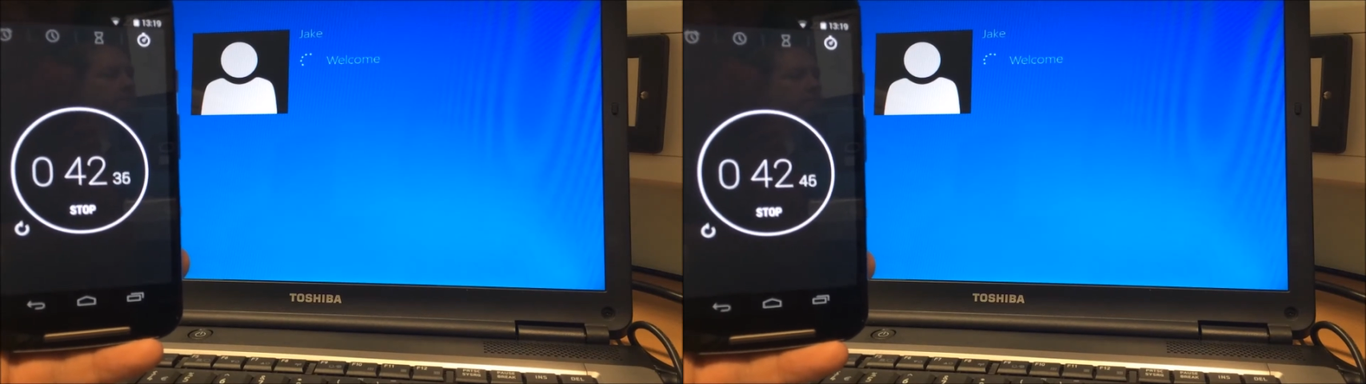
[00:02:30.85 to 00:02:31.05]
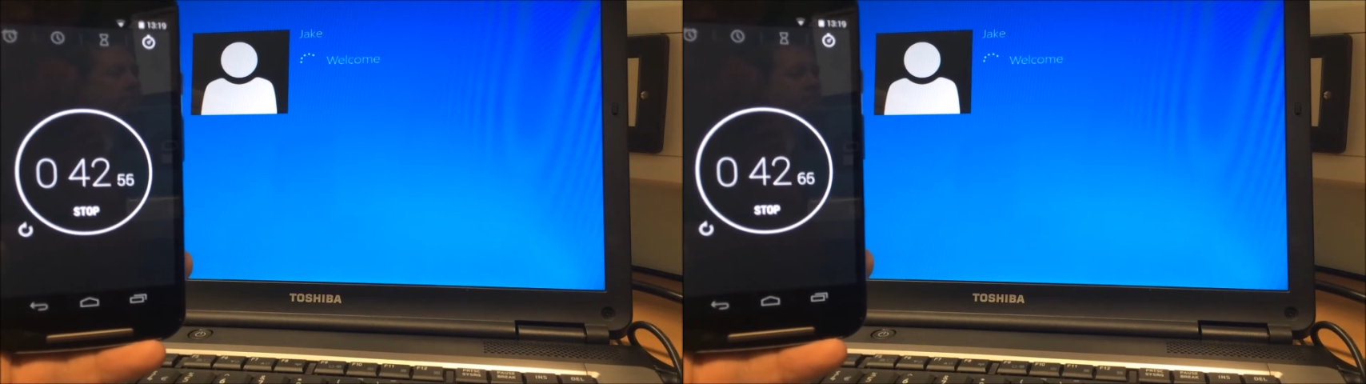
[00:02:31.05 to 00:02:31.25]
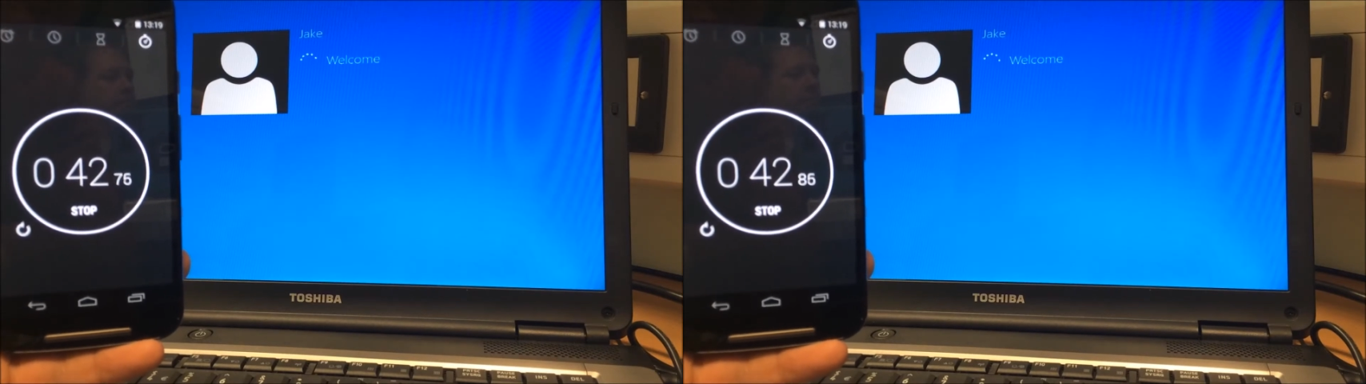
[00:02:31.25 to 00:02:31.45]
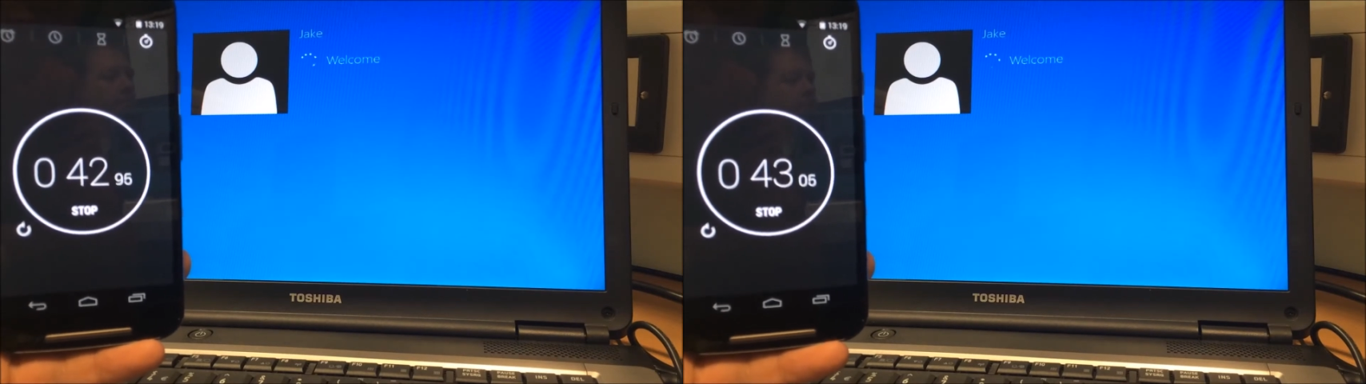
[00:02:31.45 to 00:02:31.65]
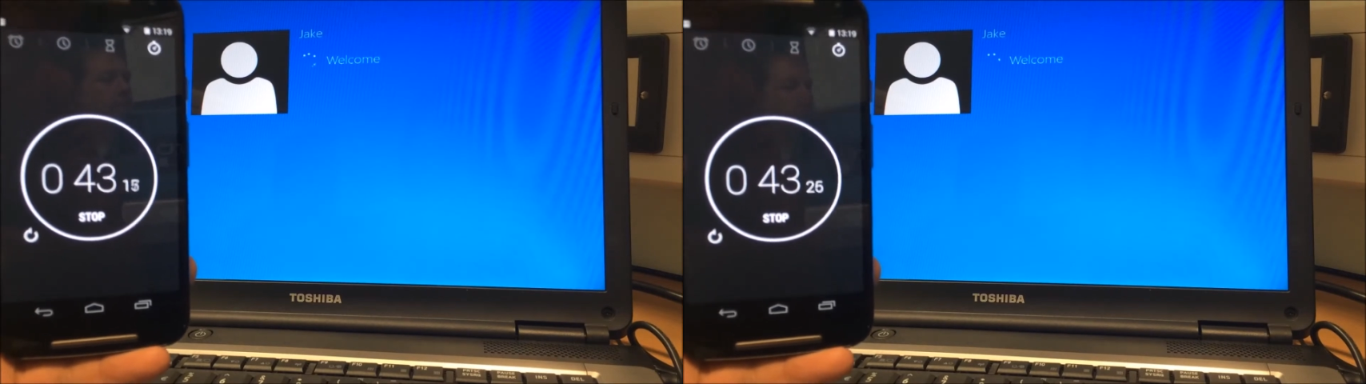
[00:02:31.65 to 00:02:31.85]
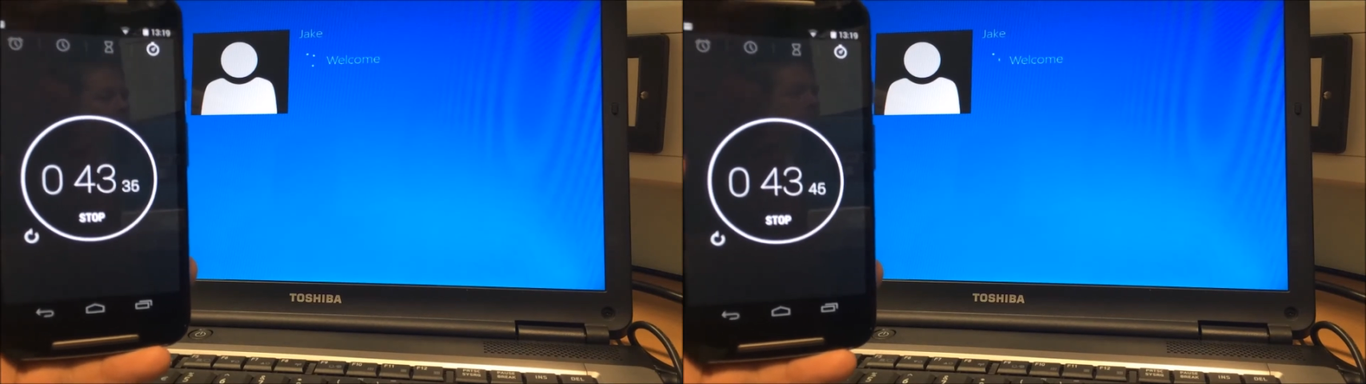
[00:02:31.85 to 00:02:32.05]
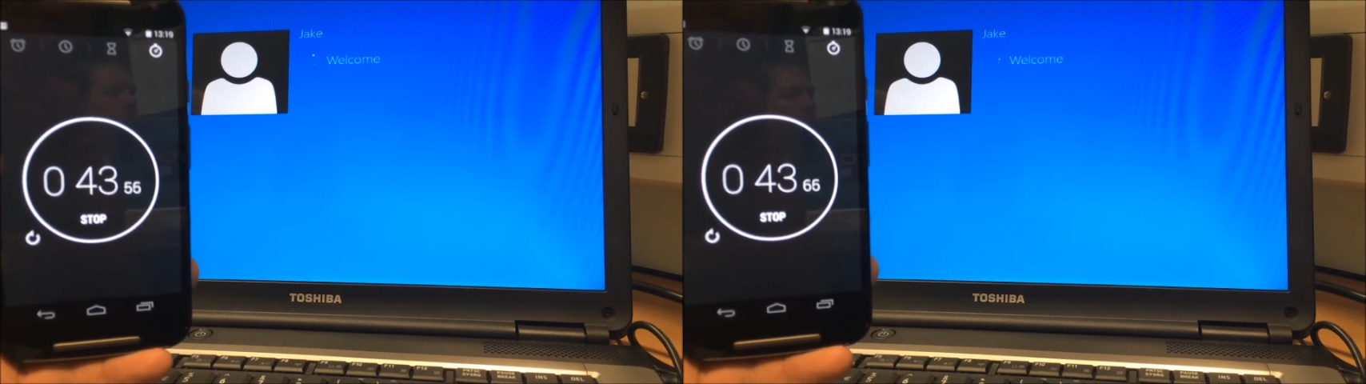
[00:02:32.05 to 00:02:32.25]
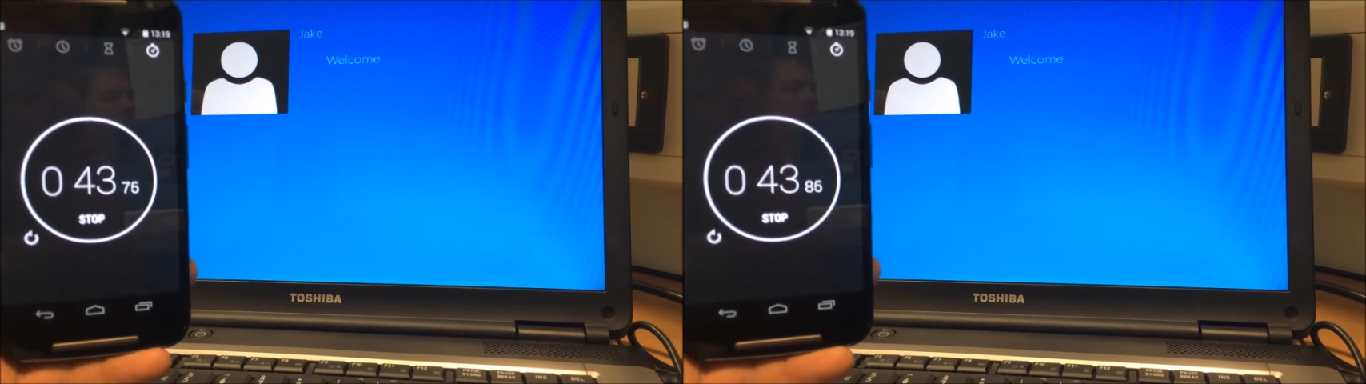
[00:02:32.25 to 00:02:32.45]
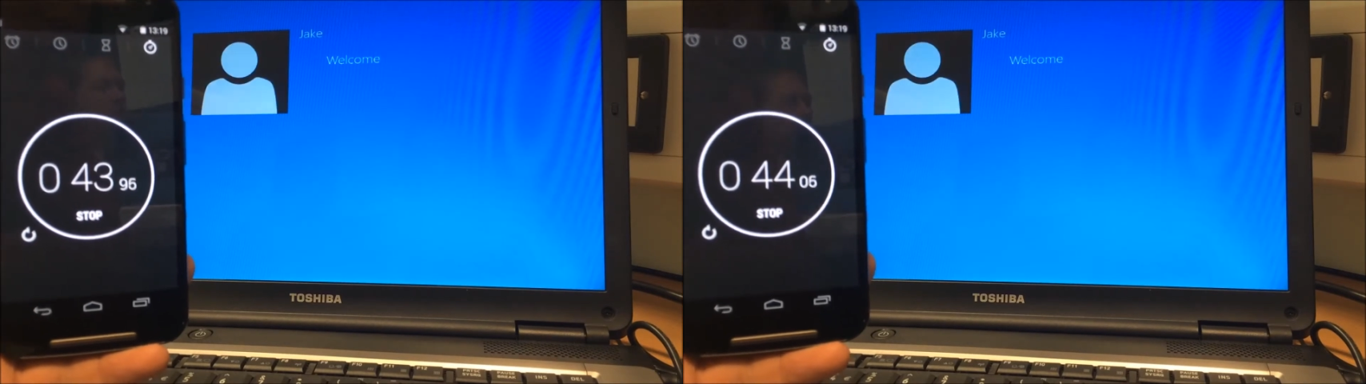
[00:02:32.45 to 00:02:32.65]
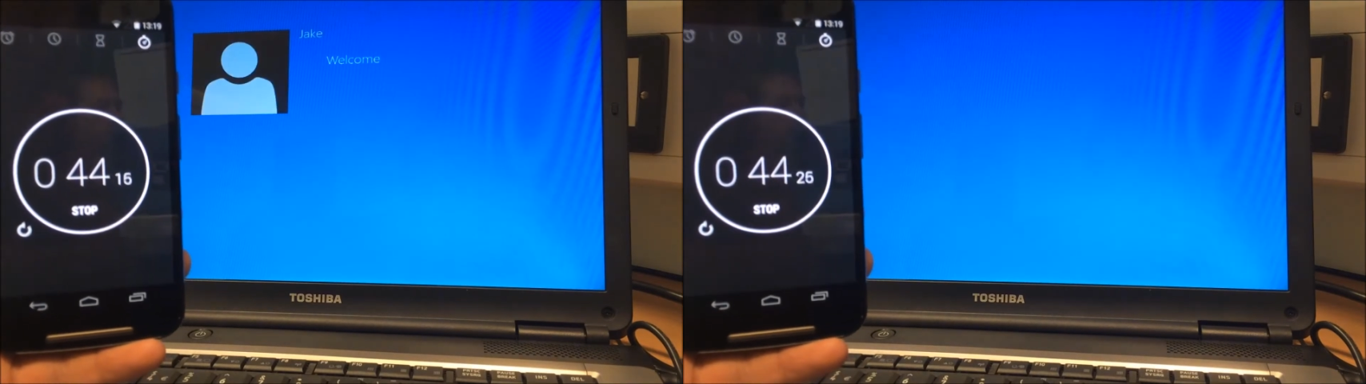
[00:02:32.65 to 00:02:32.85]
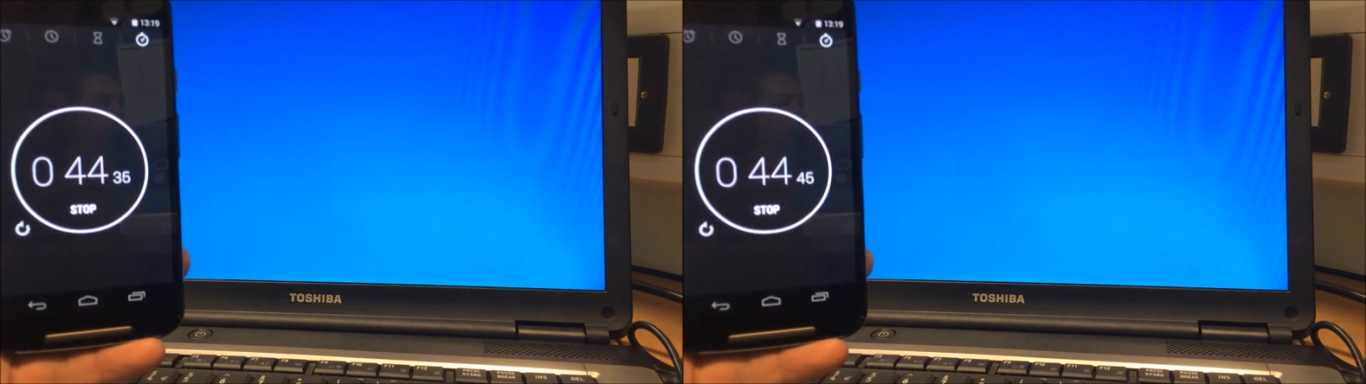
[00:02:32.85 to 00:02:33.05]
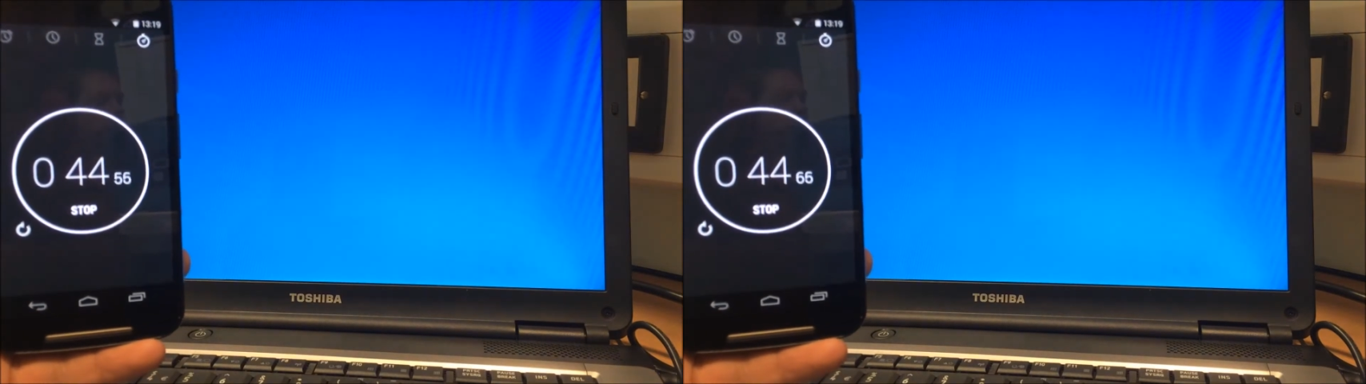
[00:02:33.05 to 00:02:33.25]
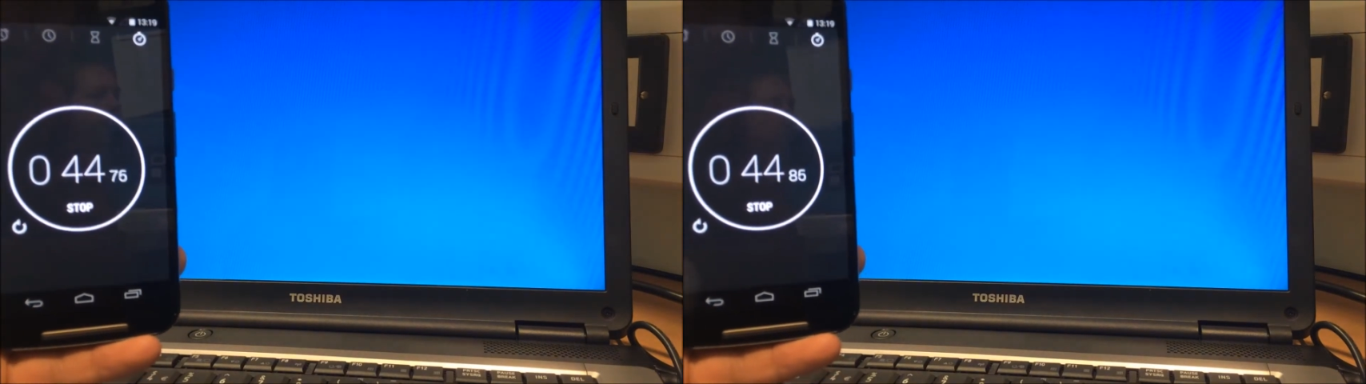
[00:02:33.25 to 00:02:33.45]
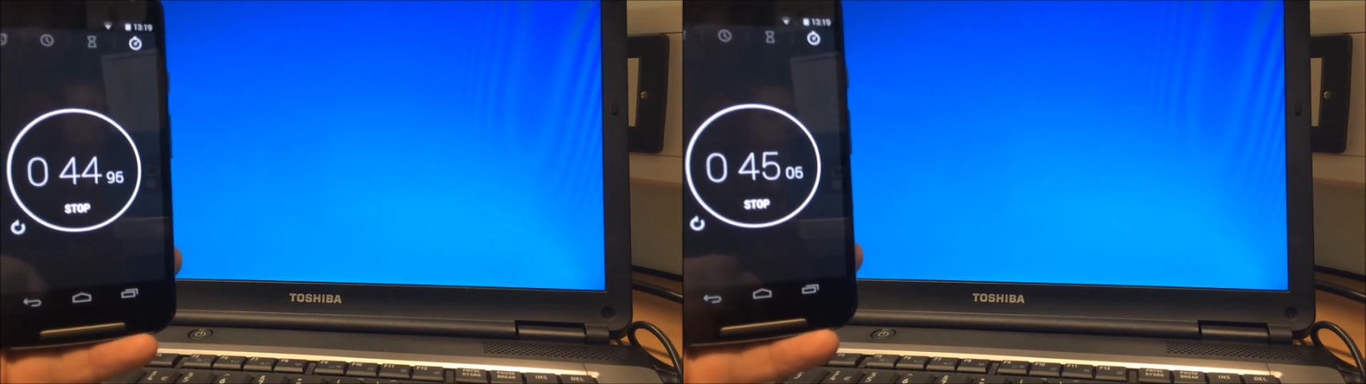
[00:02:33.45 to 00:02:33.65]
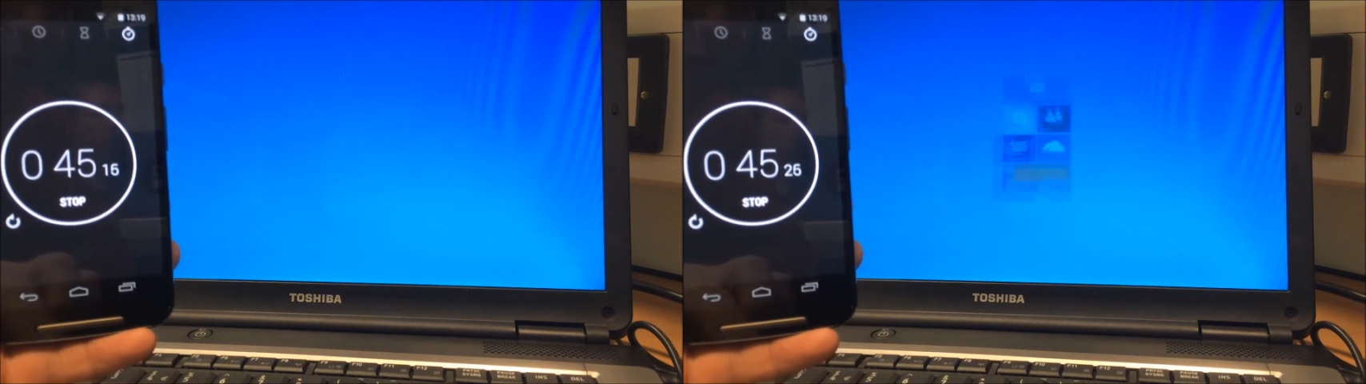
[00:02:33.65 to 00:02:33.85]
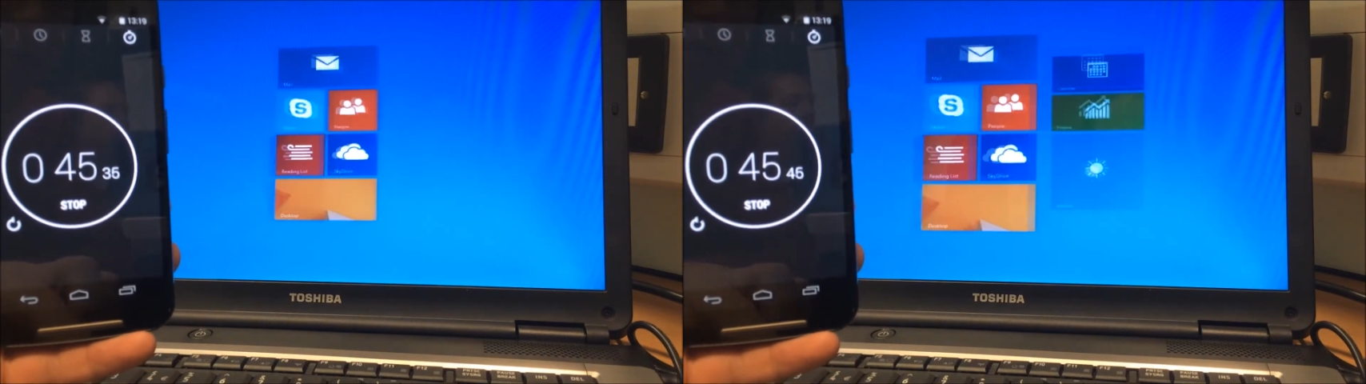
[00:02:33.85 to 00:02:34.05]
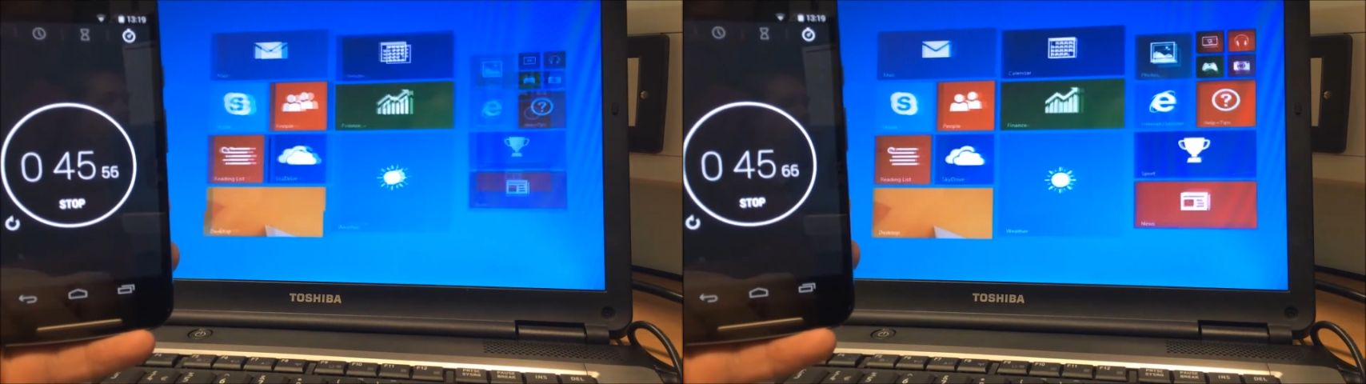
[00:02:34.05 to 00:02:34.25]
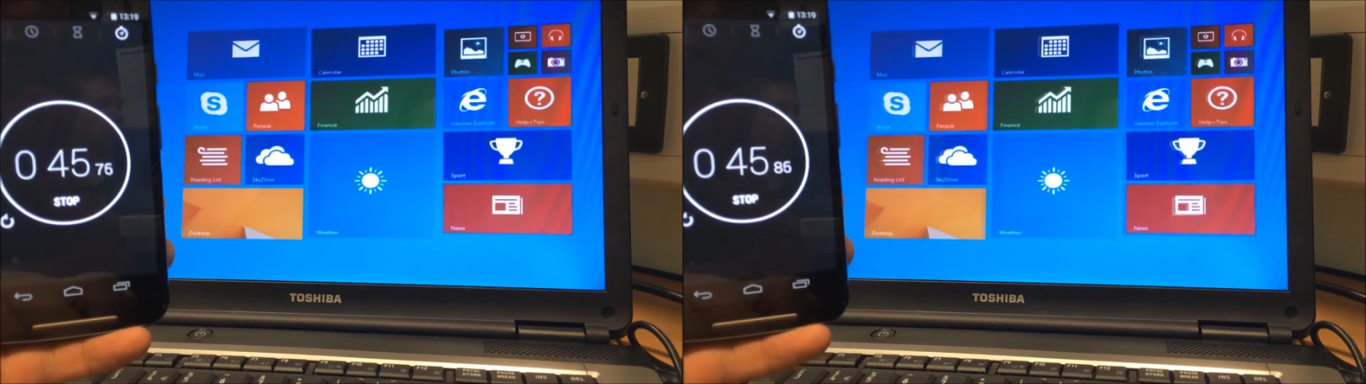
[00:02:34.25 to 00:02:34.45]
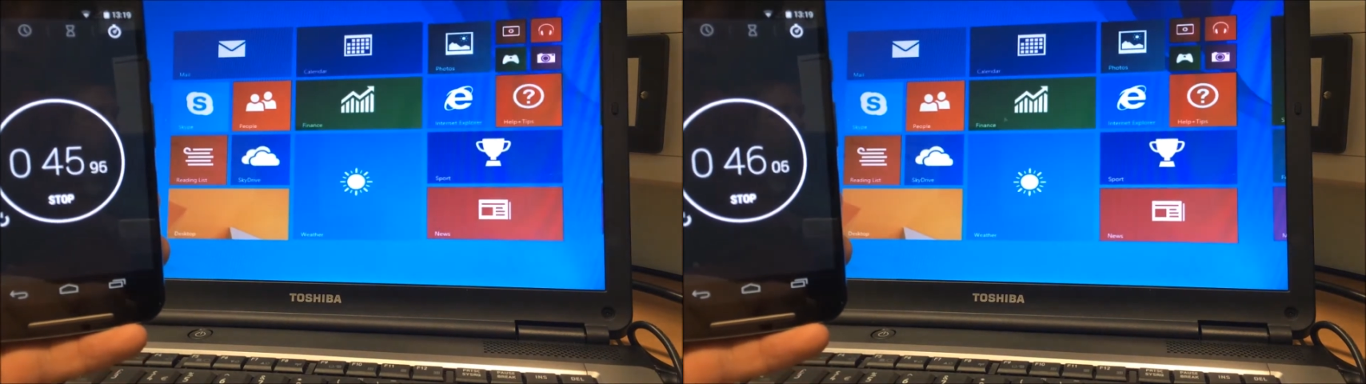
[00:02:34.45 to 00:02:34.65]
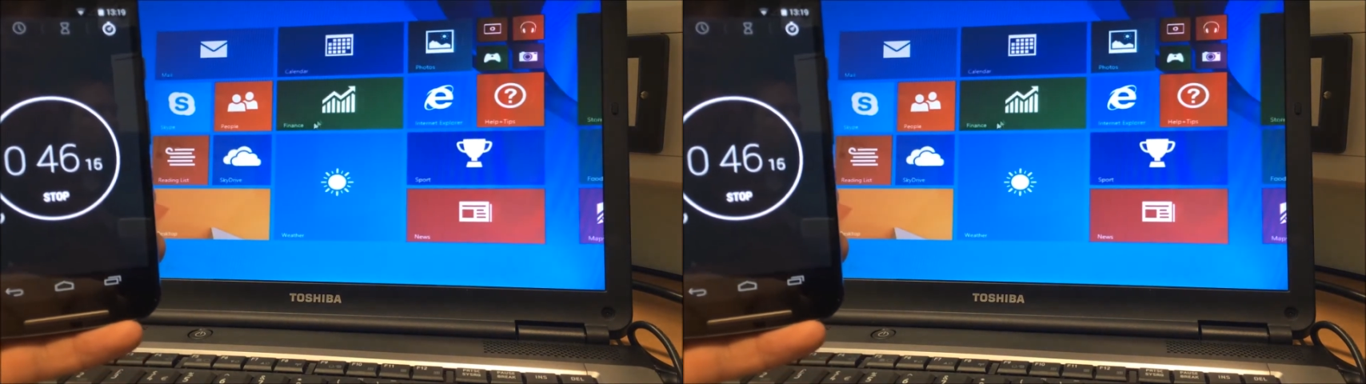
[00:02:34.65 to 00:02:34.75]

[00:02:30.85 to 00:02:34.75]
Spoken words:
[unreadable: no face in view]